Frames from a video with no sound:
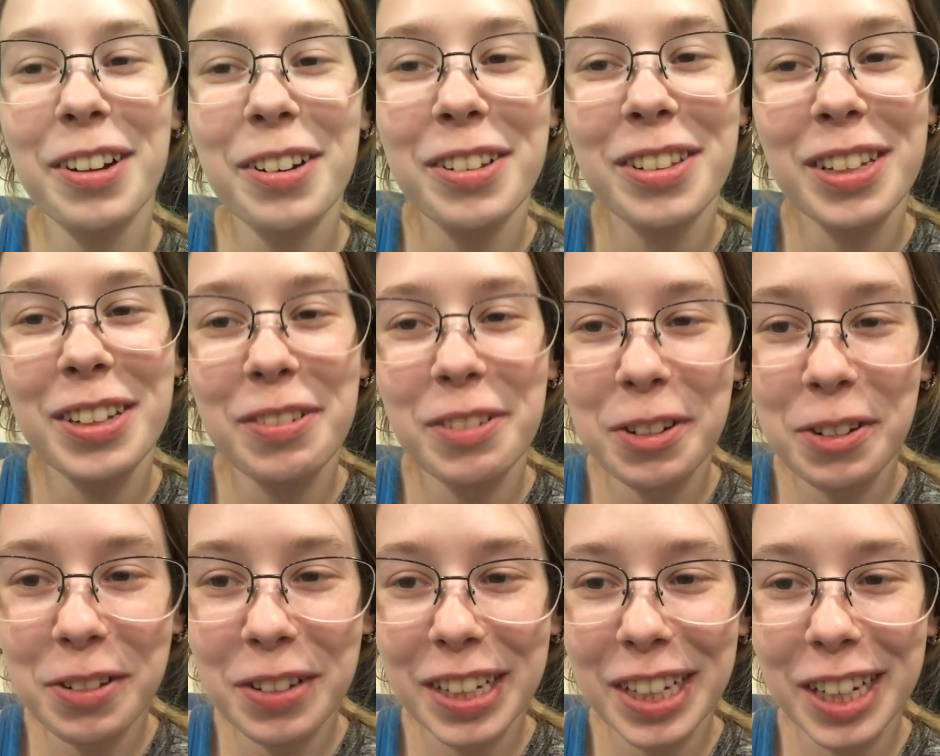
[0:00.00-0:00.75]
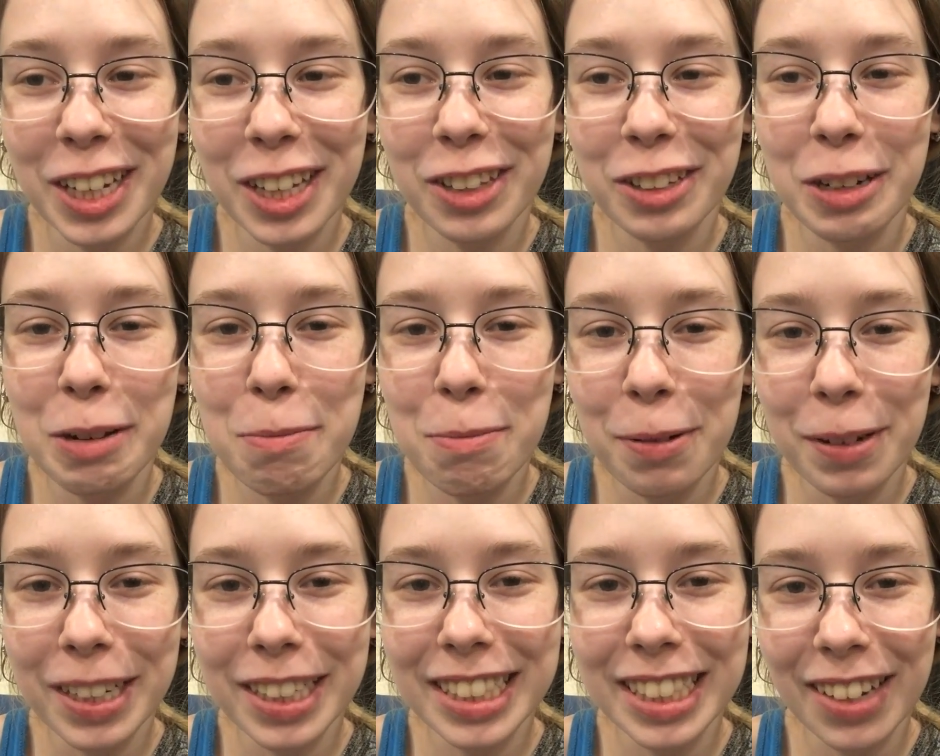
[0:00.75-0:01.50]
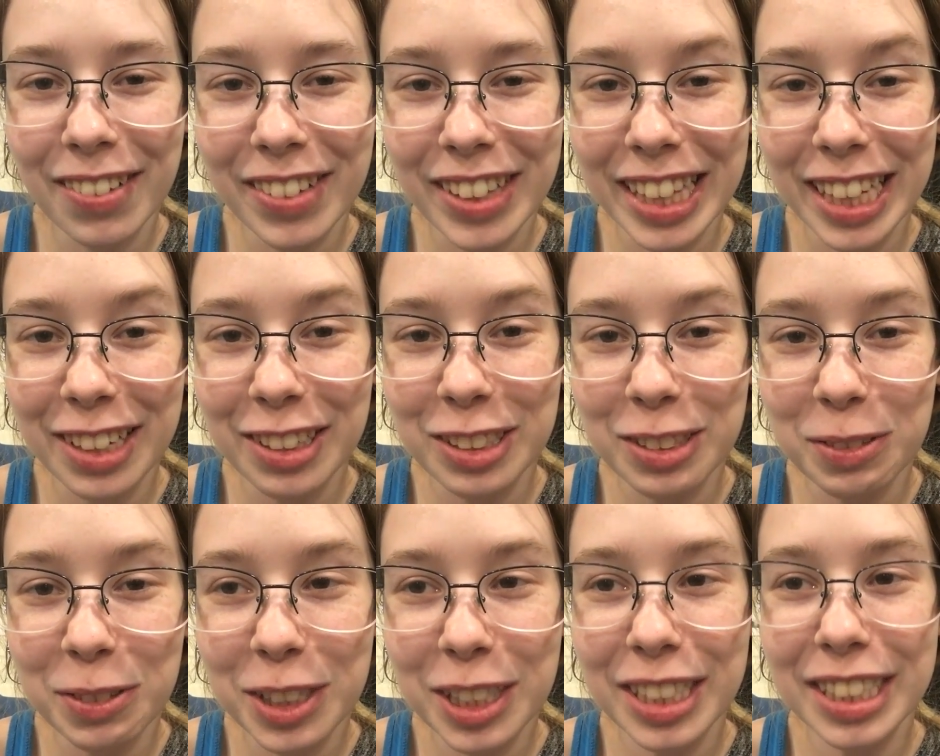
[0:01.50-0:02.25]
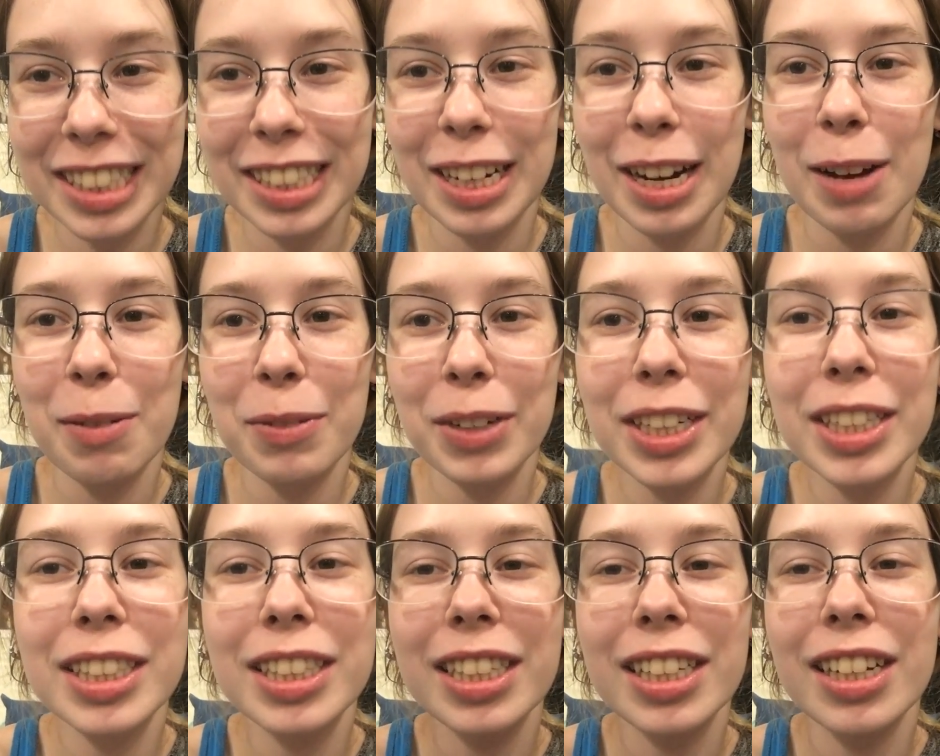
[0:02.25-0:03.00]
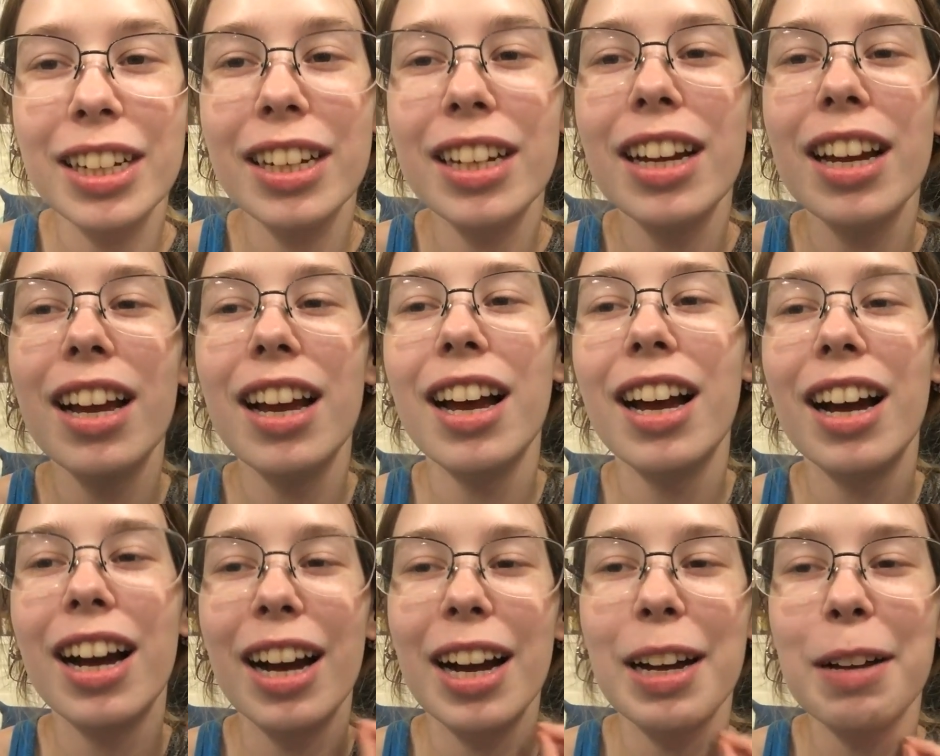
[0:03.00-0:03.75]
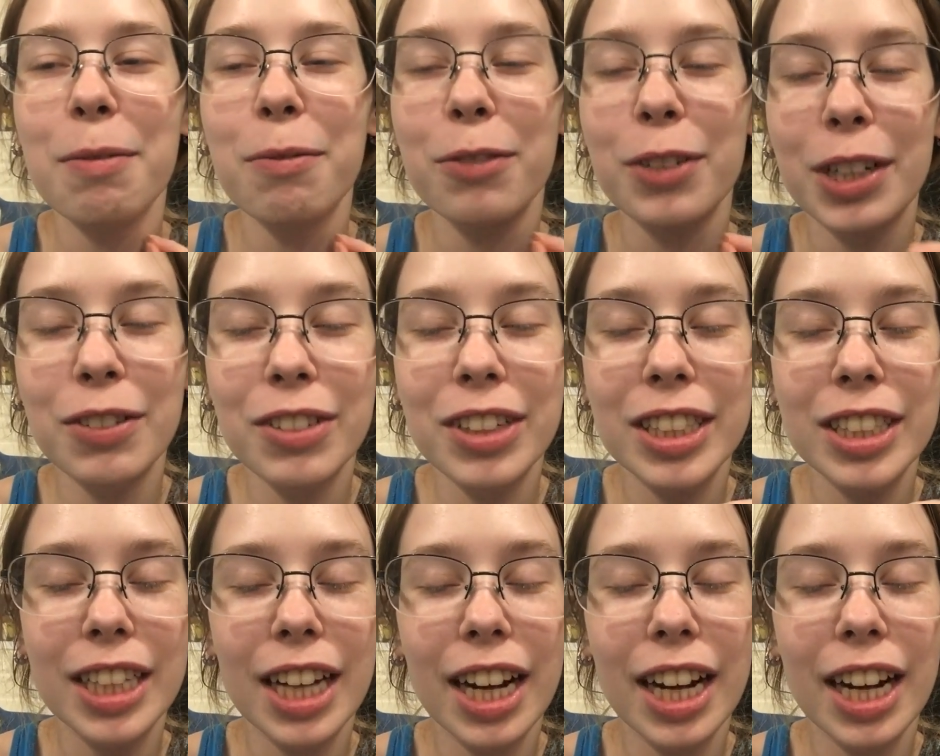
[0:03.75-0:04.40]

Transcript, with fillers: I only wrote like 3.7 thousand words and obviously I'm very very